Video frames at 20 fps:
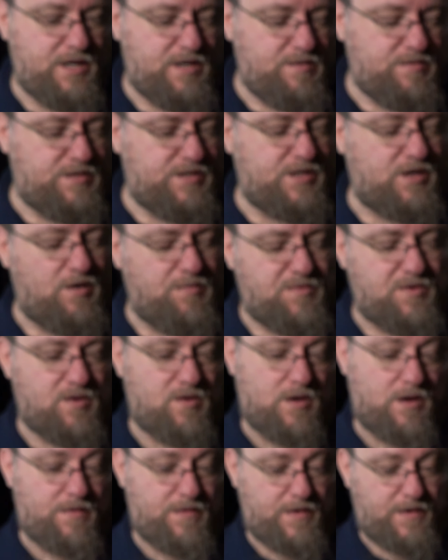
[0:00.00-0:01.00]

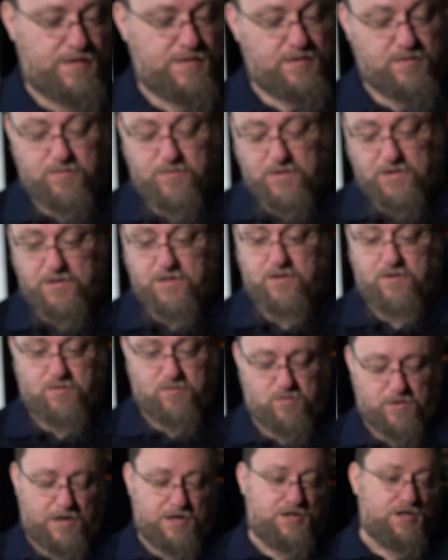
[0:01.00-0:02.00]
sculptor on these, and does a
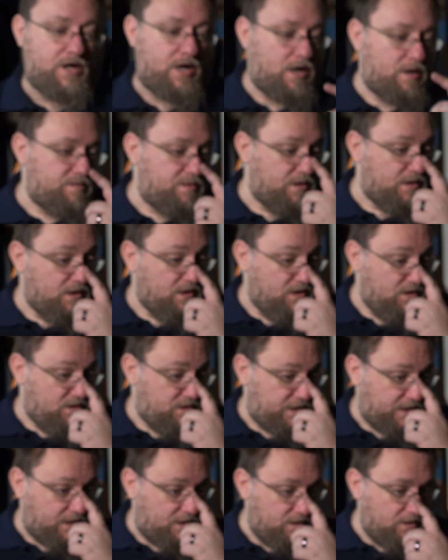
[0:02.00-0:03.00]
great job.
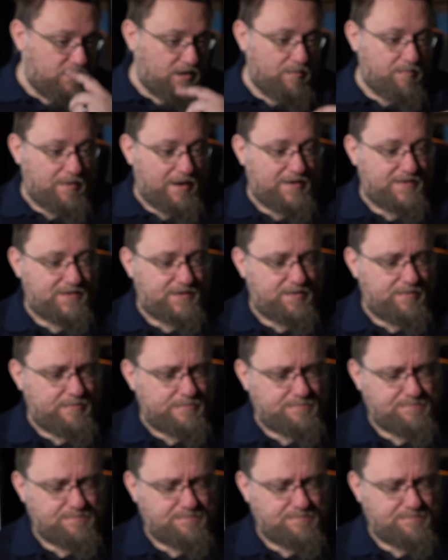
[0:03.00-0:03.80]
They look amazing.